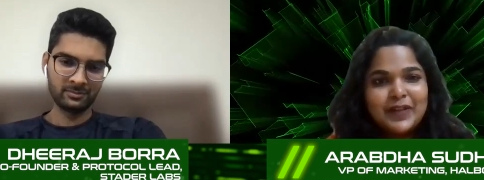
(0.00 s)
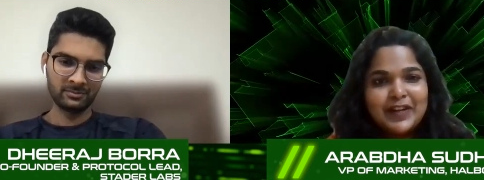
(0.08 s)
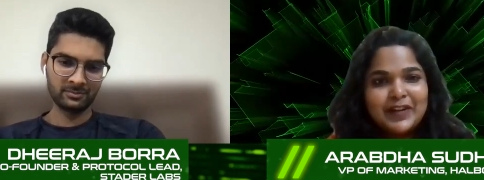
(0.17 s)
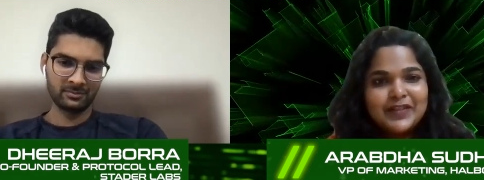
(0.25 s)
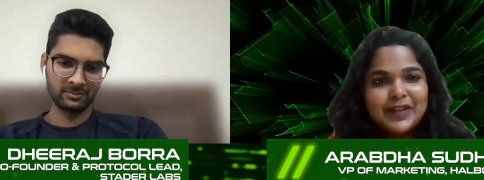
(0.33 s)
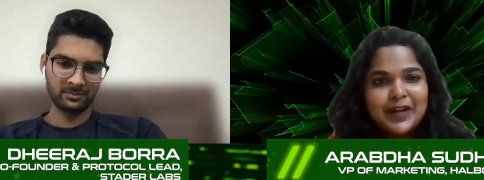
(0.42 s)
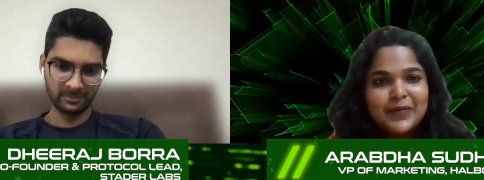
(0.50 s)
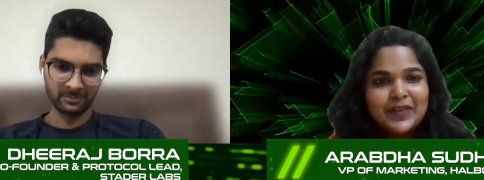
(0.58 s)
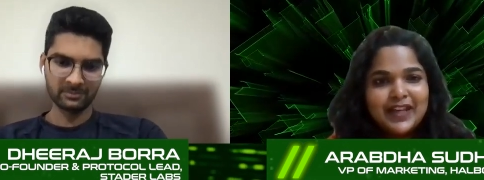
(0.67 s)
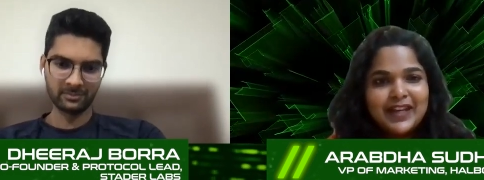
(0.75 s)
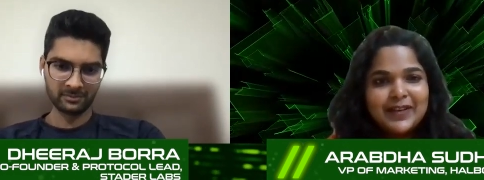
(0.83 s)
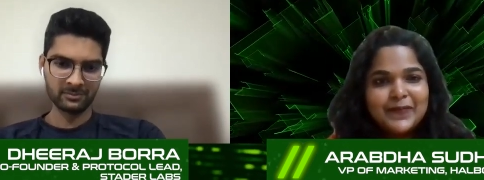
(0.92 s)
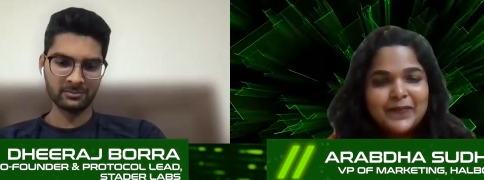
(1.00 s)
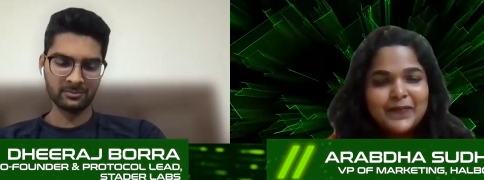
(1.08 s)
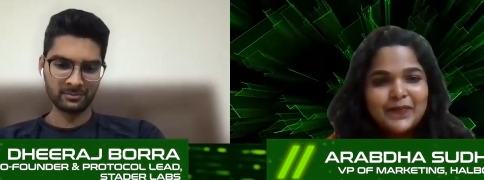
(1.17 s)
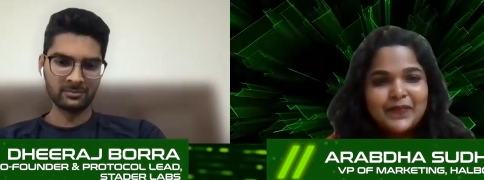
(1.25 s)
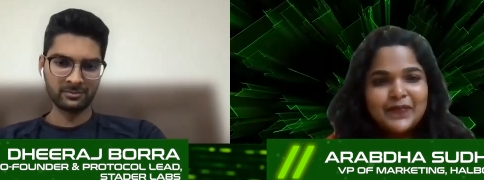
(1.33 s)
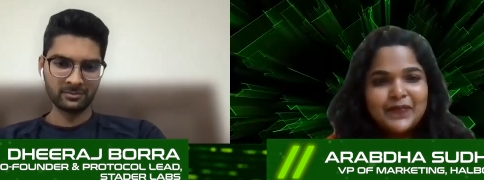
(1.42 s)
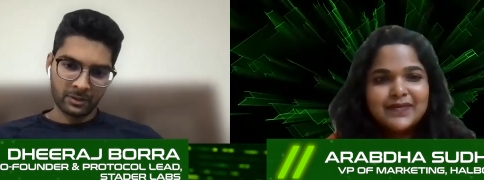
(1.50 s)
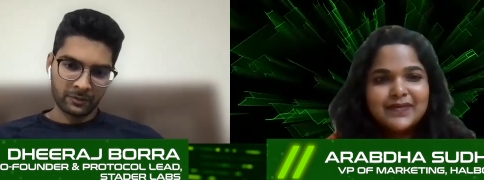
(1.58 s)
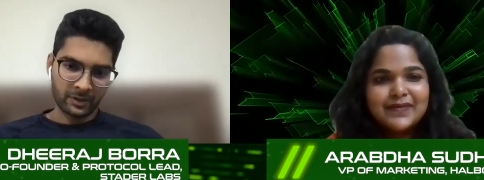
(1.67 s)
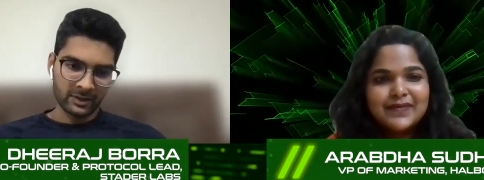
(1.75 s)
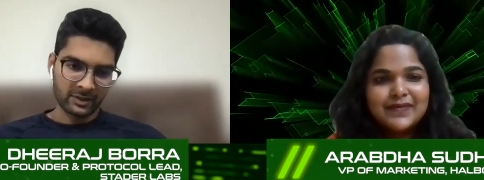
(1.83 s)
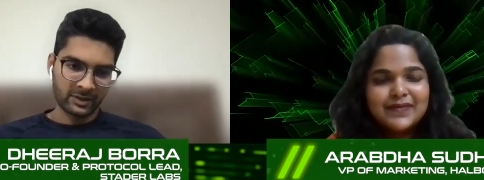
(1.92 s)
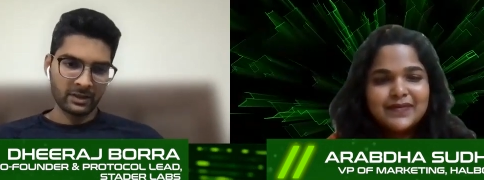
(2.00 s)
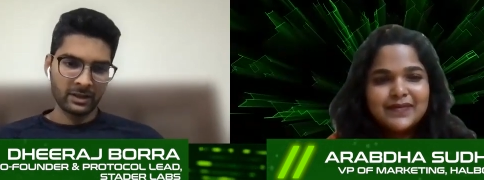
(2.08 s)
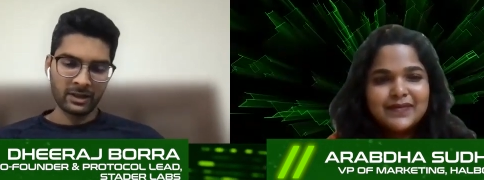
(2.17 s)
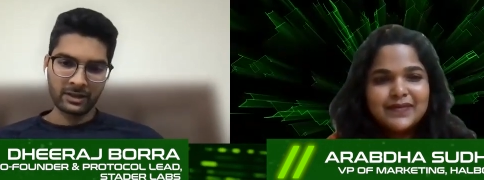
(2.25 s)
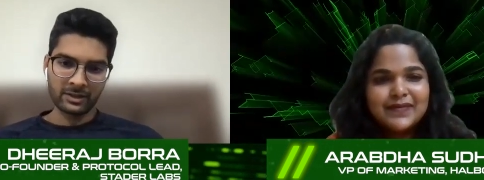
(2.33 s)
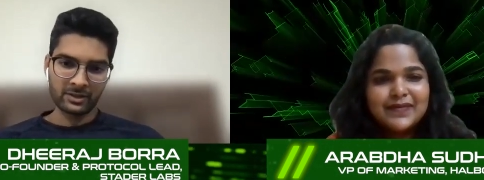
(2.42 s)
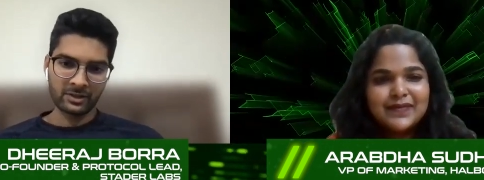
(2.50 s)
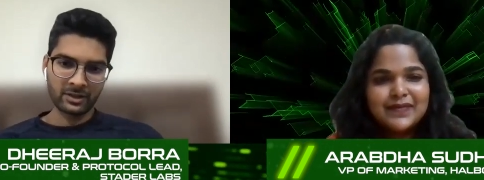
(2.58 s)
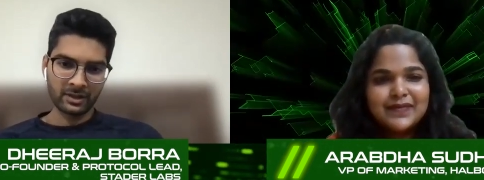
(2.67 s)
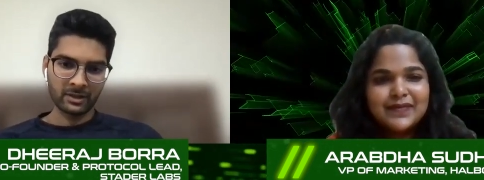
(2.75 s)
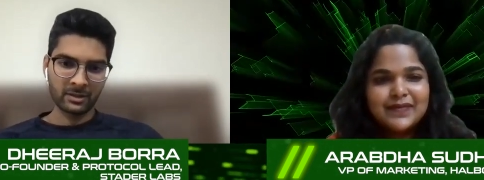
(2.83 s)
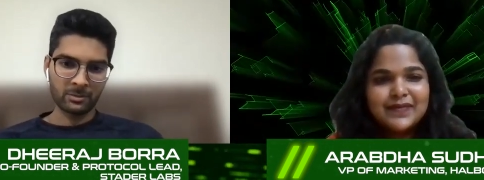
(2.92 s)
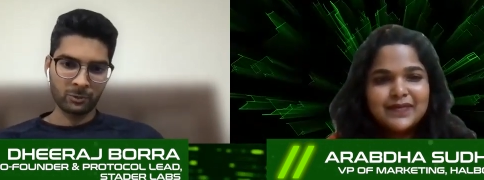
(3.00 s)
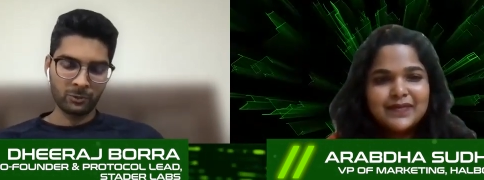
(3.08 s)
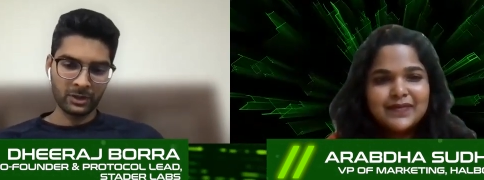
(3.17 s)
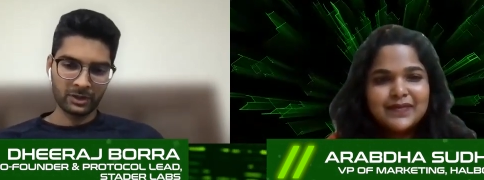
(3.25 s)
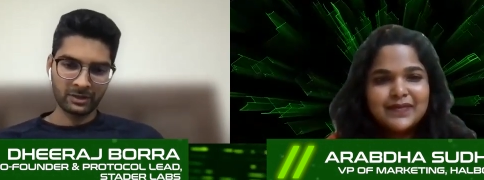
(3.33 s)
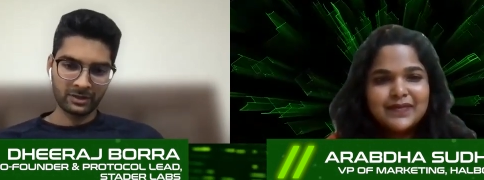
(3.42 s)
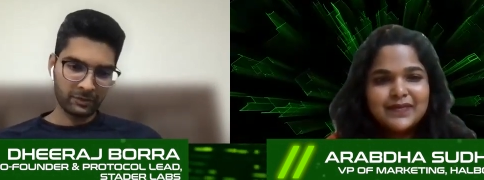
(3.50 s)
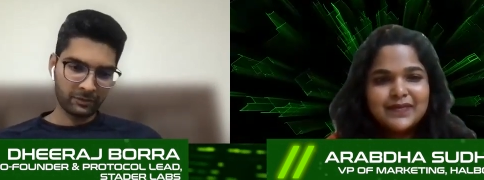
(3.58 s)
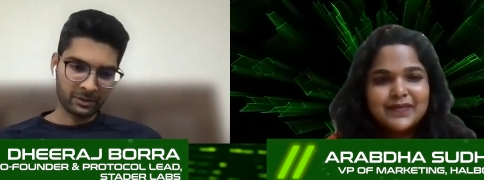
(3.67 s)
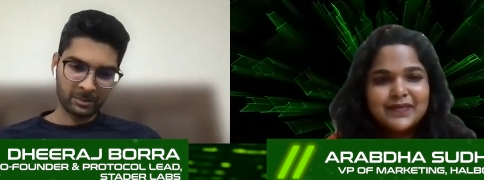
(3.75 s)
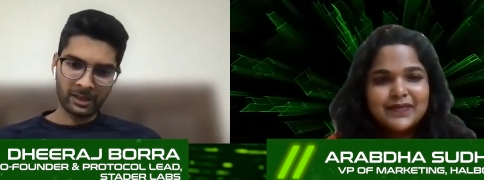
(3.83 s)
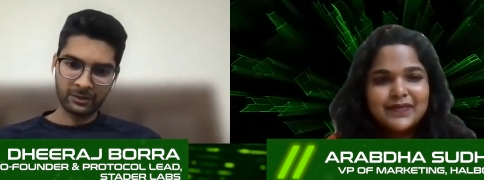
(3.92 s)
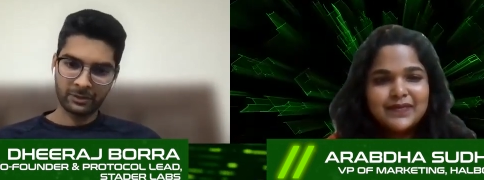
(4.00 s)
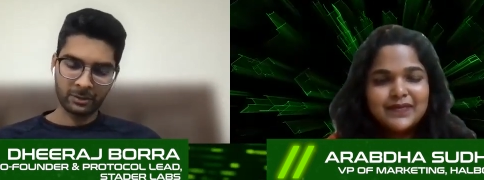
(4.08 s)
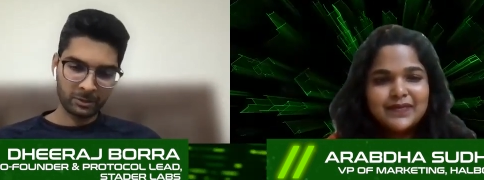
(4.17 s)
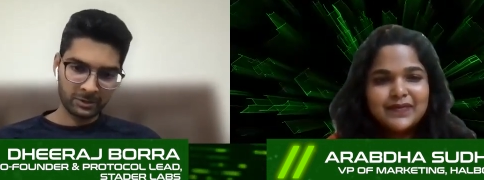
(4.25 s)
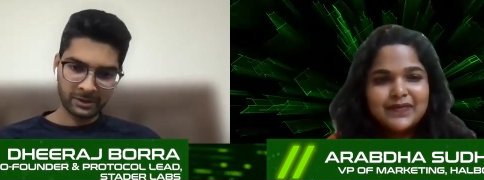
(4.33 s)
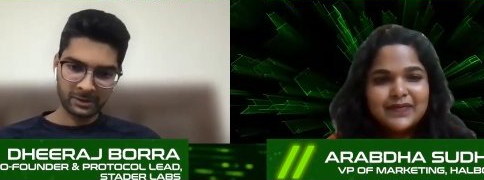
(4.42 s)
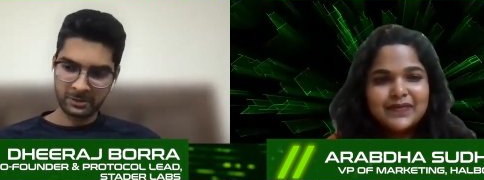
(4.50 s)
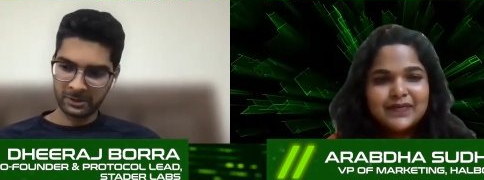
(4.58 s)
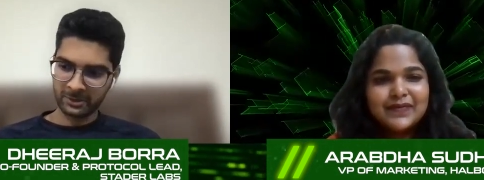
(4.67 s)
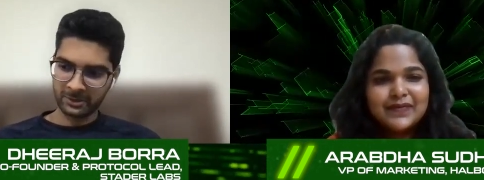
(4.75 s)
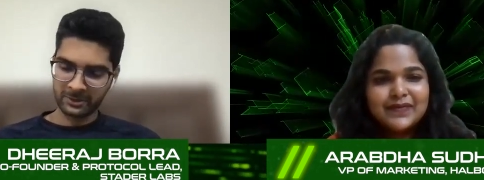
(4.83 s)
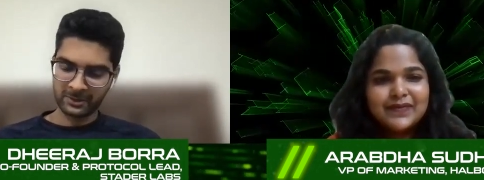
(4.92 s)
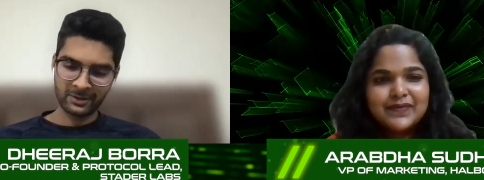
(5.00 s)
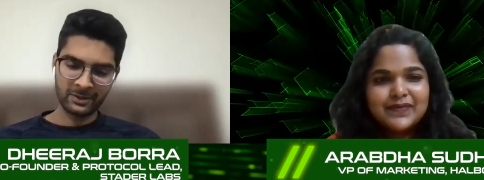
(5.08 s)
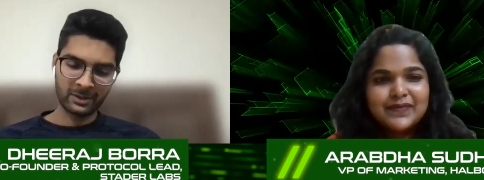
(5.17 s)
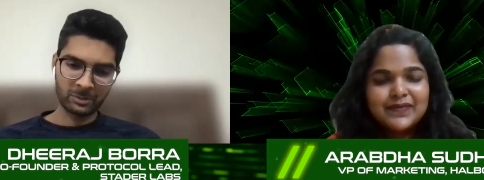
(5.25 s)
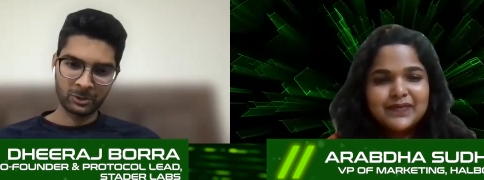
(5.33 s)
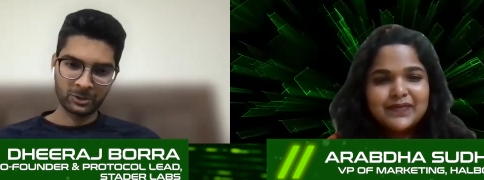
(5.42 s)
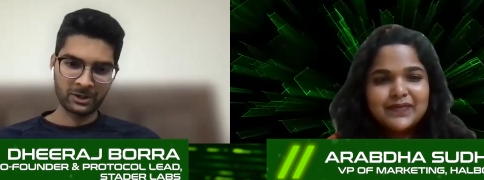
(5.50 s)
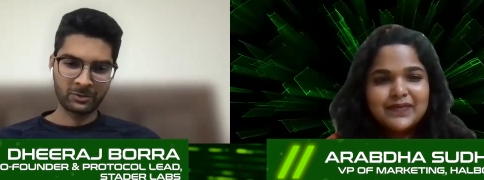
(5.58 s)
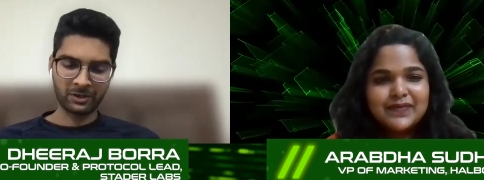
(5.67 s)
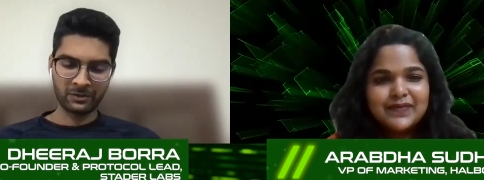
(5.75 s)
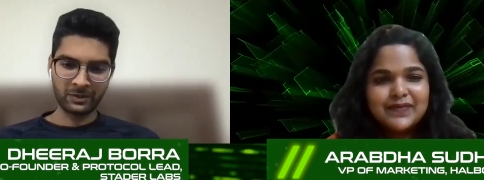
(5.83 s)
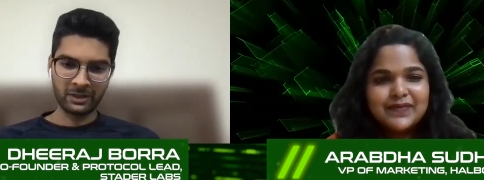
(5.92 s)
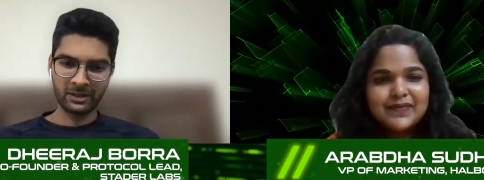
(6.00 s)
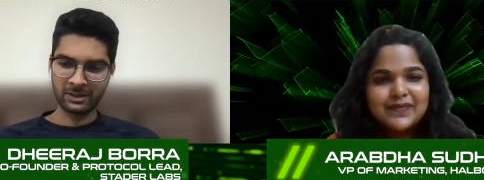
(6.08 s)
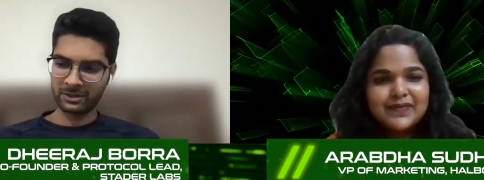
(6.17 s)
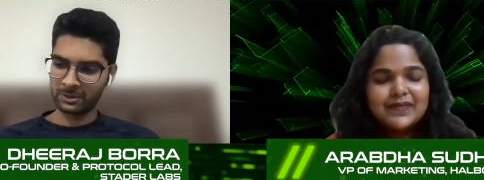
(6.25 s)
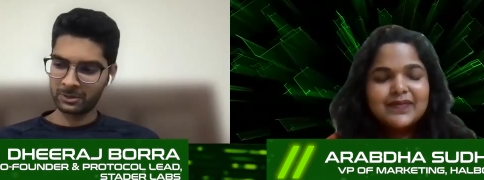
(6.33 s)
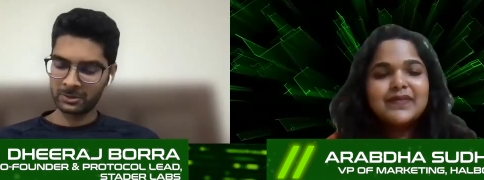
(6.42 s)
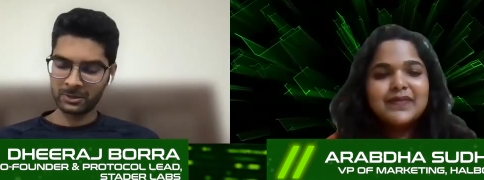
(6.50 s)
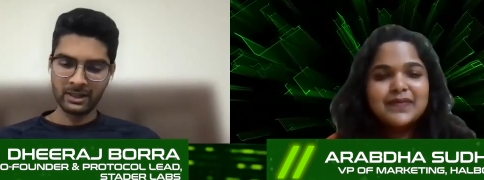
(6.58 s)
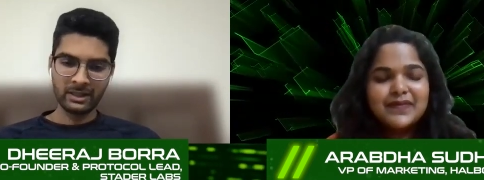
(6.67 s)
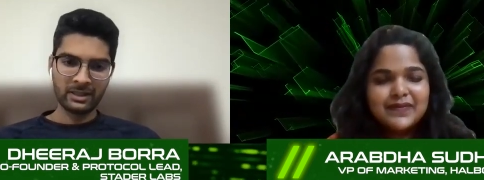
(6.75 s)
Speaker 1: of the players around there?
Speaker 2: The first thing is we are the safest platform out there because the approach that we have taken to